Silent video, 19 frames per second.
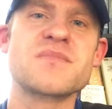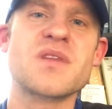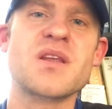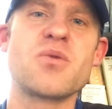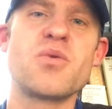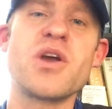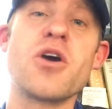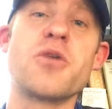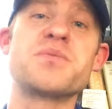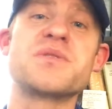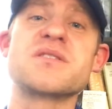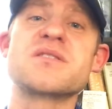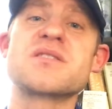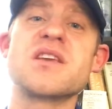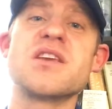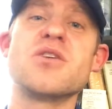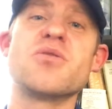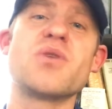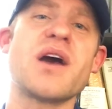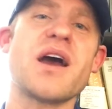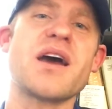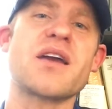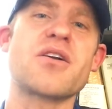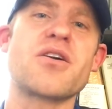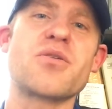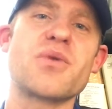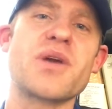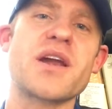We hope to see you
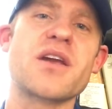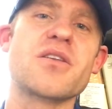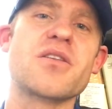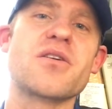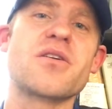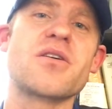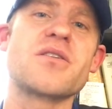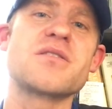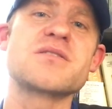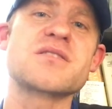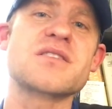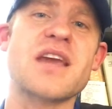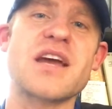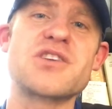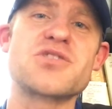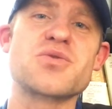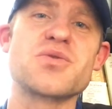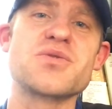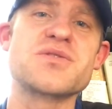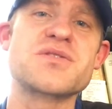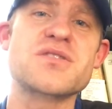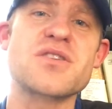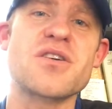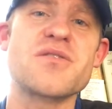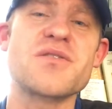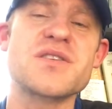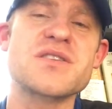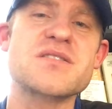at our regular scheduled
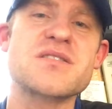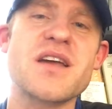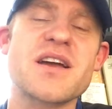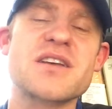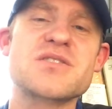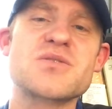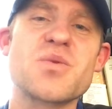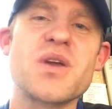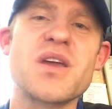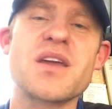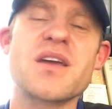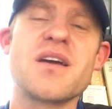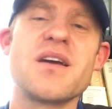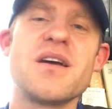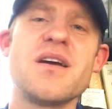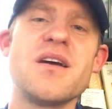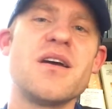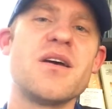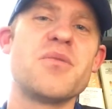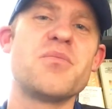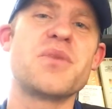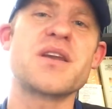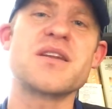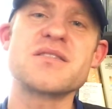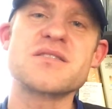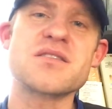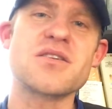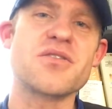service next week,
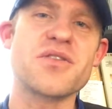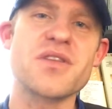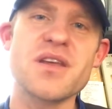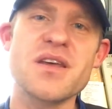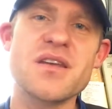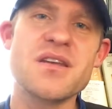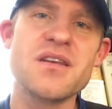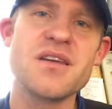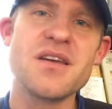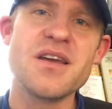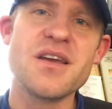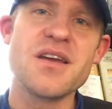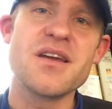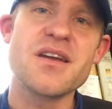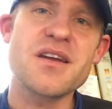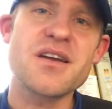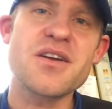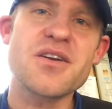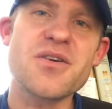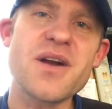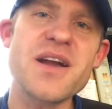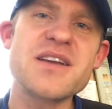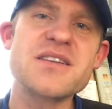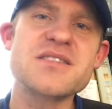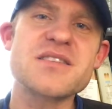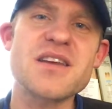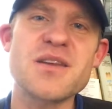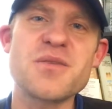but until then,
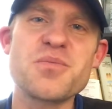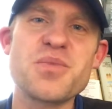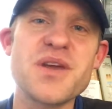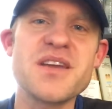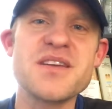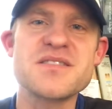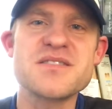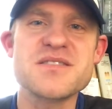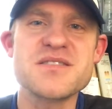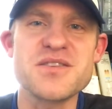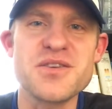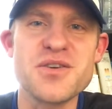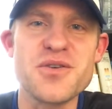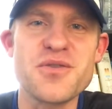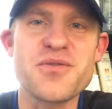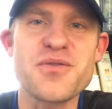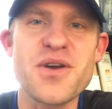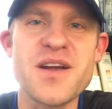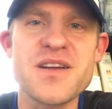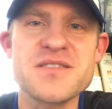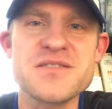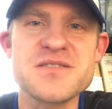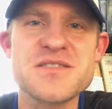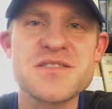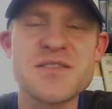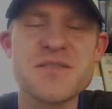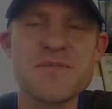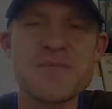grace and peace to you,
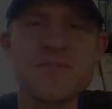friends.